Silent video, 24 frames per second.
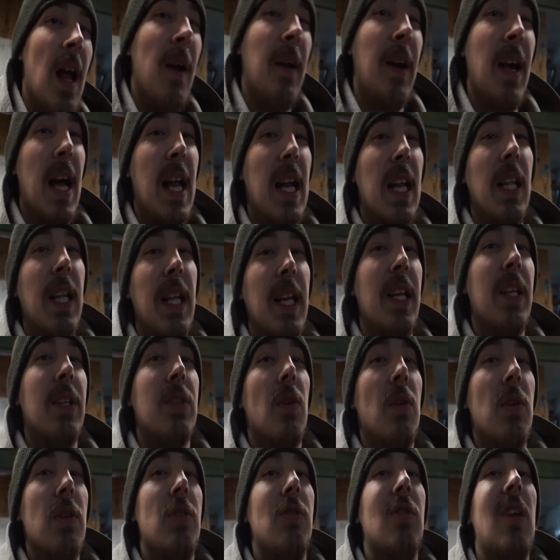Kind of leaning
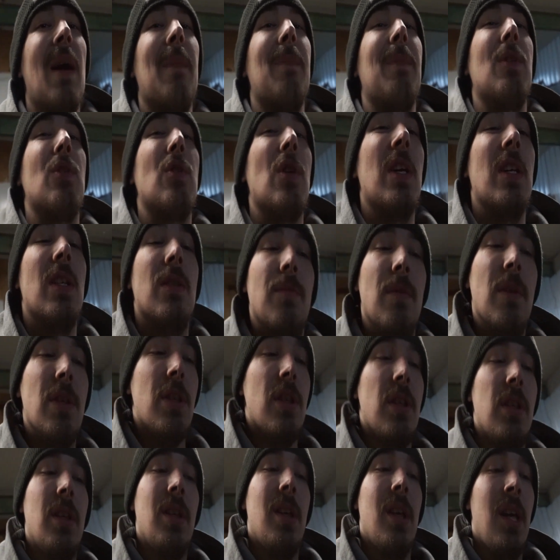towards drop the transmission,